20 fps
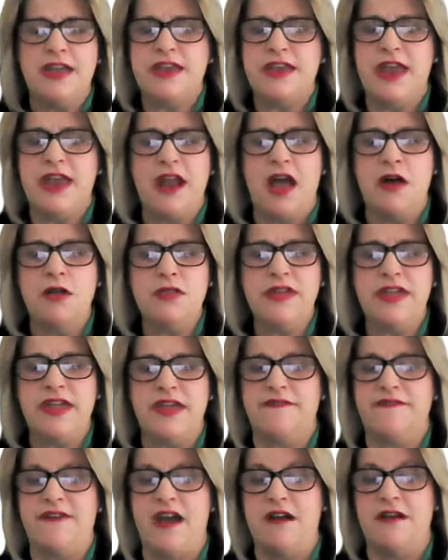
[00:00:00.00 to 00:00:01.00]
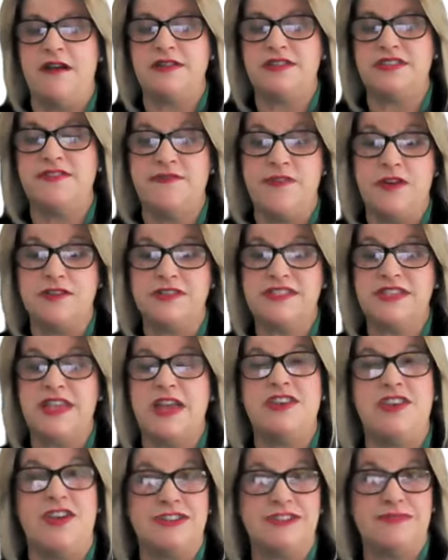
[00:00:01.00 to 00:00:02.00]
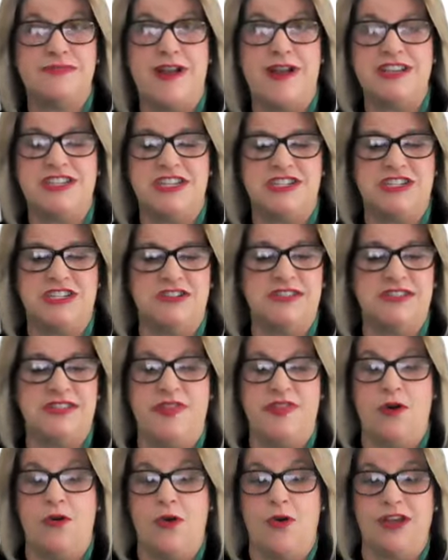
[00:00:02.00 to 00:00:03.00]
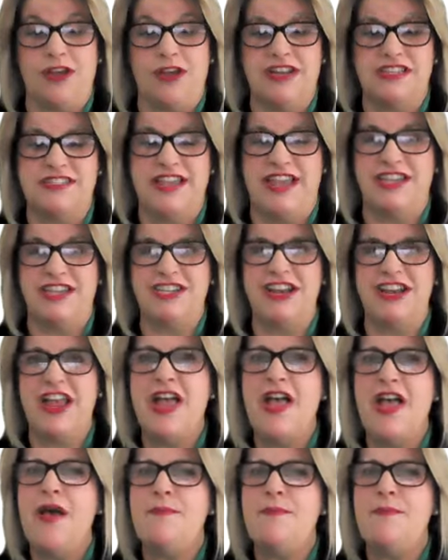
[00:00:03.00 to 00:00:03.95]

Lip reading: not only of our diverse nurse practitioners in the organization,